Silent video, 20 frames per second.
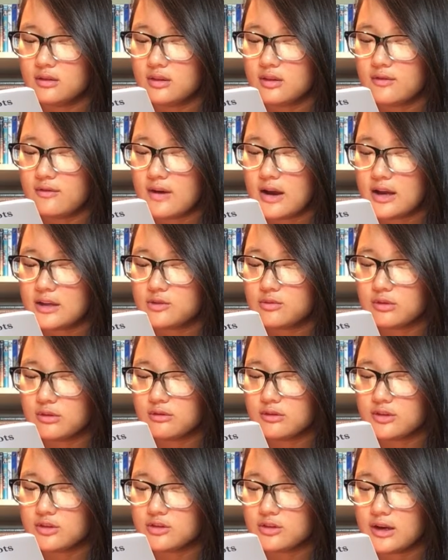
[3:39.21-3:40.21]
The vines
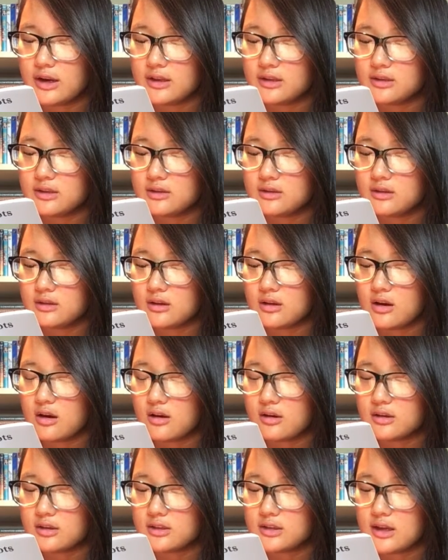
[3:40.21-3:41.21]
were restraints, the
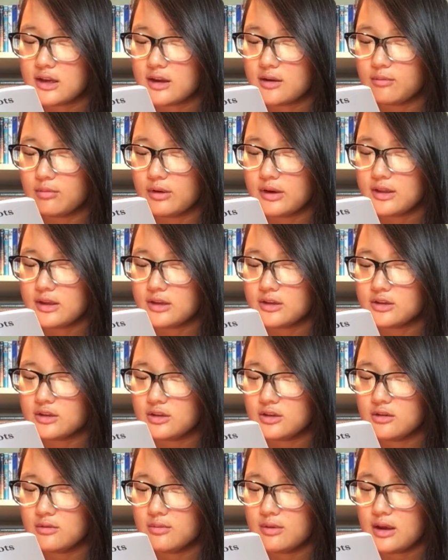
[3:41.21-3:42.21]
garter snake a breathing
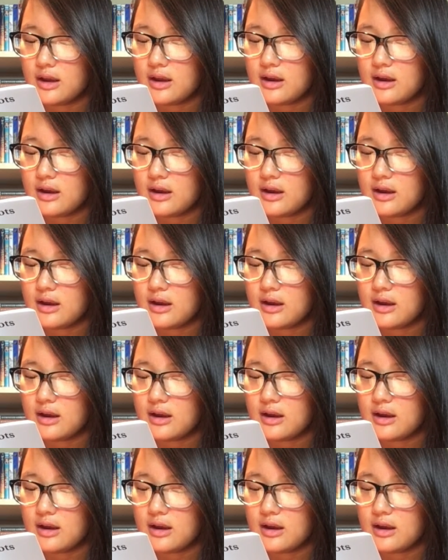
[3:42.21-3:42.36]
tube,